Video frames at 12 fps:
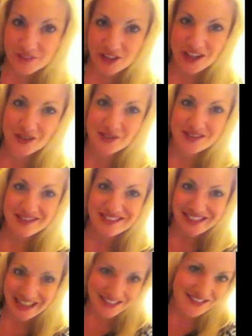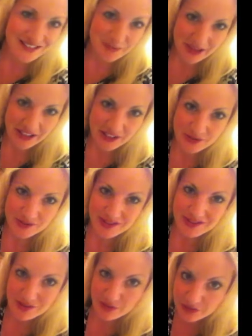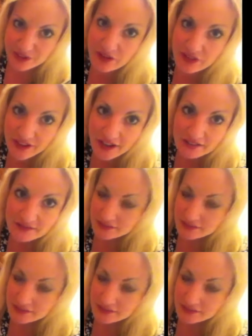It's diced tomatoes. It's the real thing.